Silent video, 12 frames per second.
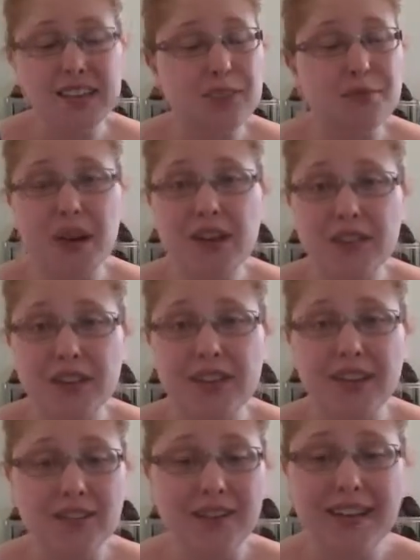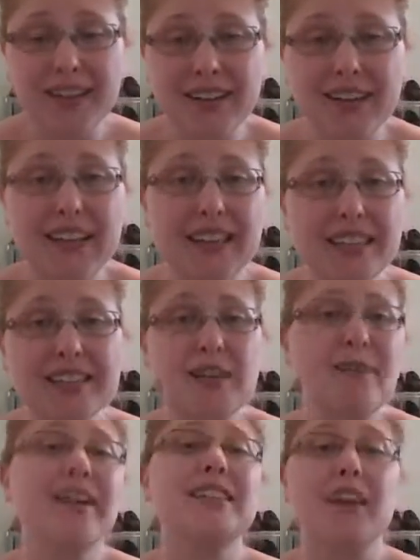spread of it, the fact that it is a
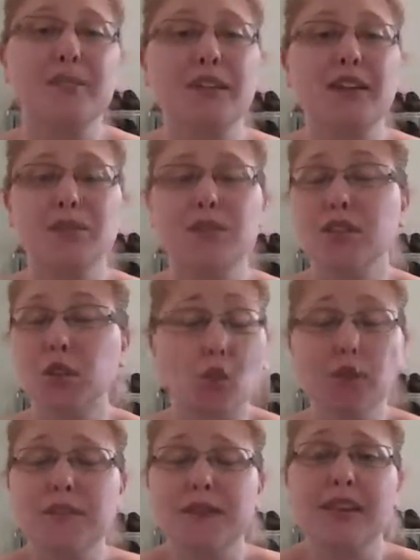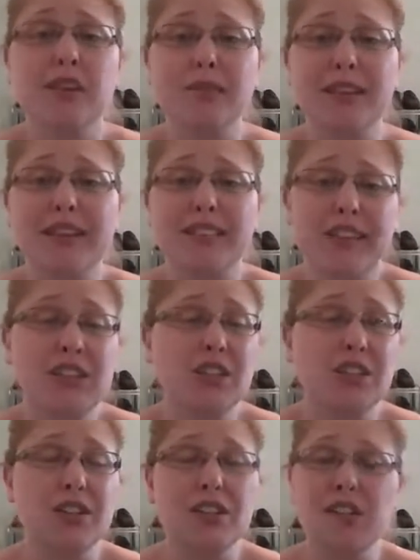pandemic, was caused by
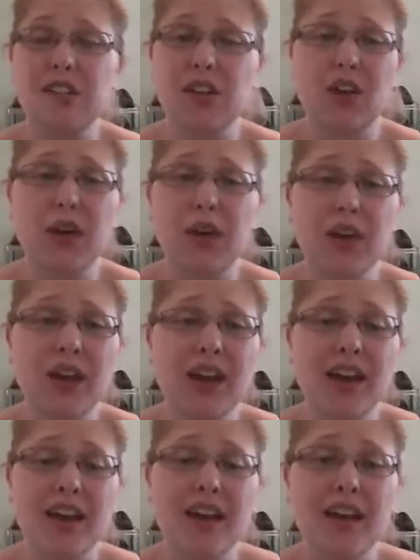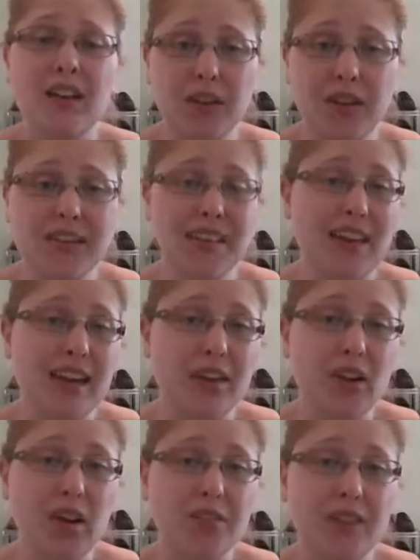globalization. So it started
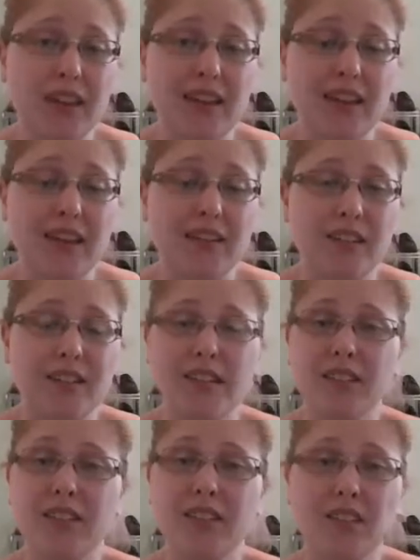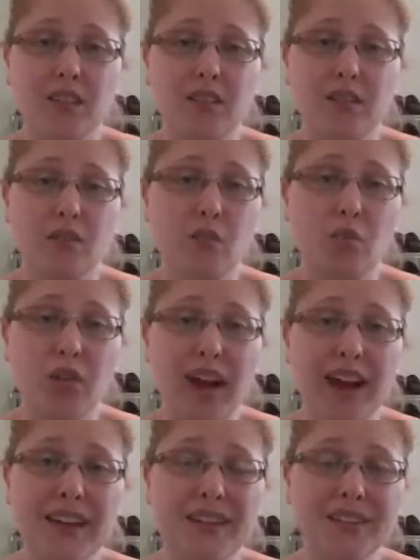off in the
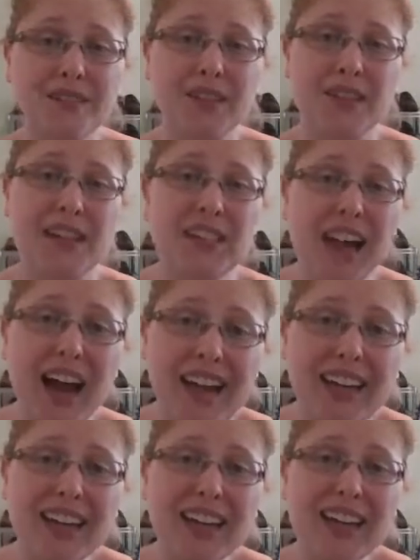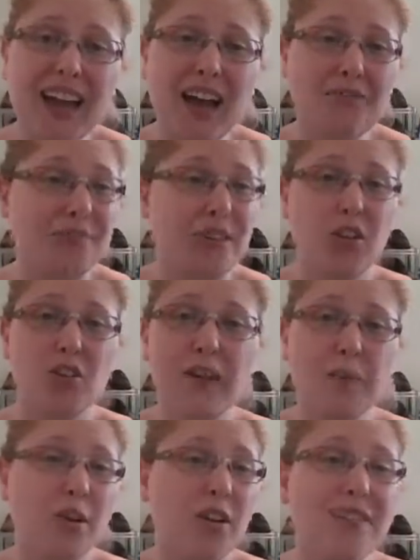Wuhan in China,
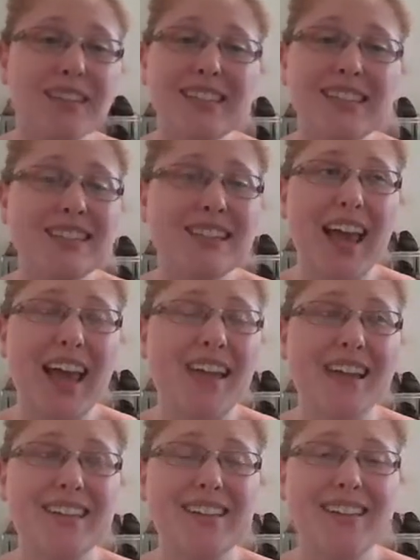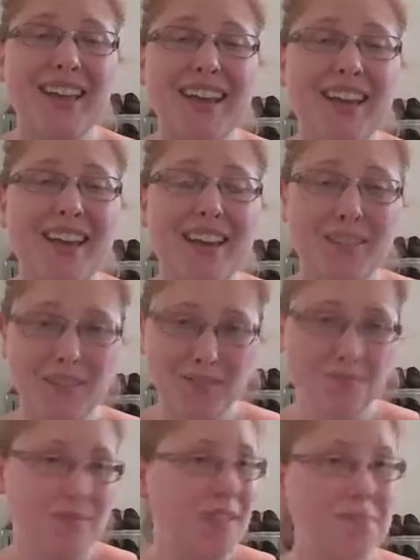Hubei province, and
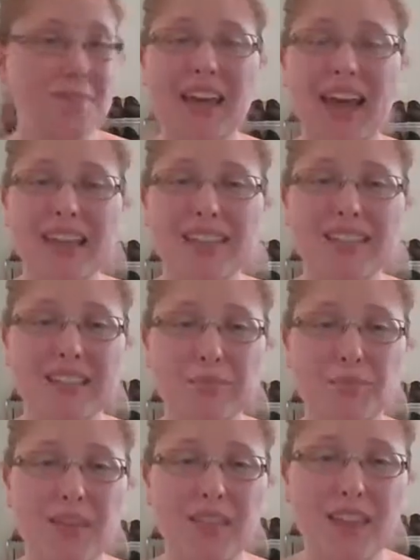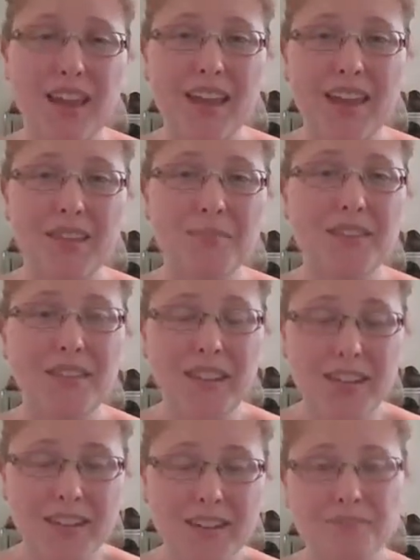began to spread there. But
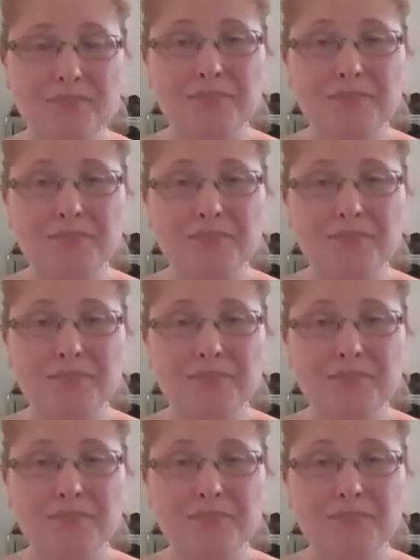then,